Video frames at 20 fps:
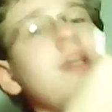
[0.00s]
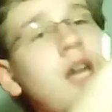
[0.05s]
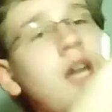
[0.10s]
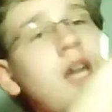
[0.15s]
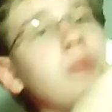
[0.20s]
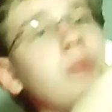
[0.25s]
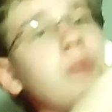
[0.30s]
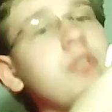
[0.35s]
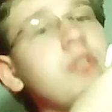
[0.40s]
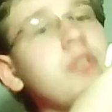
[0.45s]

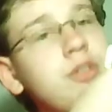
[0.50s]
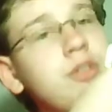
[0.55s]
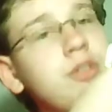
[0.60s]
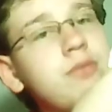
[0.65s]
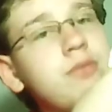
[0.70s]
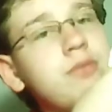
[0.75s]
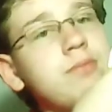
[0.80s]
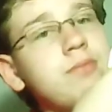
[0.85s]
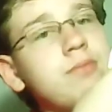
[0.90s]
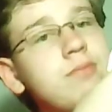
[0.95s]
I will do
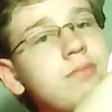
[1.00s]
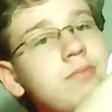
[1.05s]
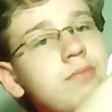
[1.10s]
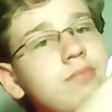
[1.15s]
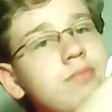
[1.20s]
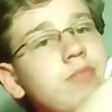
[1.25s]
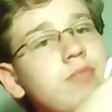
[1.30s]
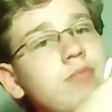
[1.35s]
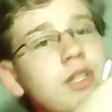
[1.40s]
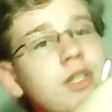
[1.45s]

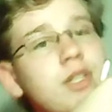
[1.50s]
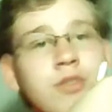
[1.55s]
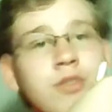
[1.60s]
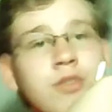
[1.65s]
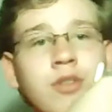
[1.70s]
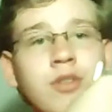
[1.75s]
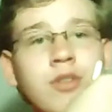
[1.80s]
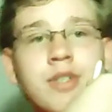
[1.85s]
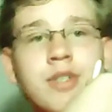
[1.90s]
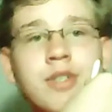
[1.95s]
as
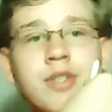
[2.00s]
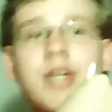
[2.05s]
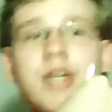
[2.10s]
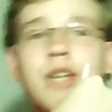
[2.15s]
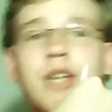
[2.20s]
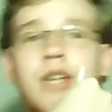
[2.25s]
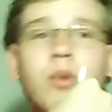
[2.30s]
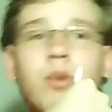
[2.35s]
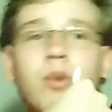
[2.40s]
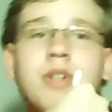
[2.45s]
long as I
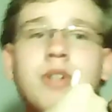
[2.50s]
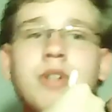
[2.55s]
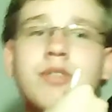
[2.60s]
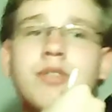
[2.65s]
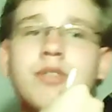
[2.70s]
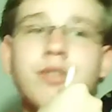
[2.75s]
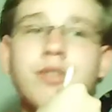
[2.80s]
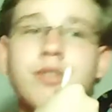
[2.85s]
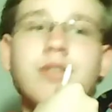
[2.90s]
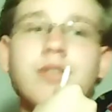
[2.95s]
get
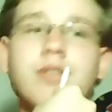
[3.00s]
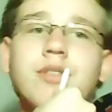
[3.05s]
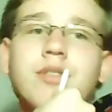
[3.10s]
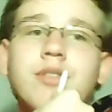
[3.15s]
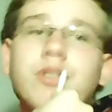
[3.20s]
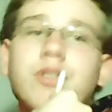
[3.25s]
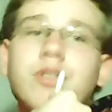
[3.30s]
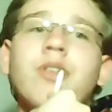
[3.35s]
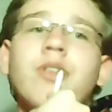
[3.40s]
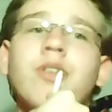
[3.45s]
questions.
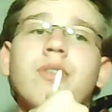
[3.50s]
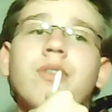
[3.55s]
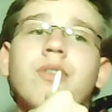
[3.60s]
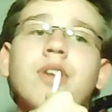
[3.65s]
So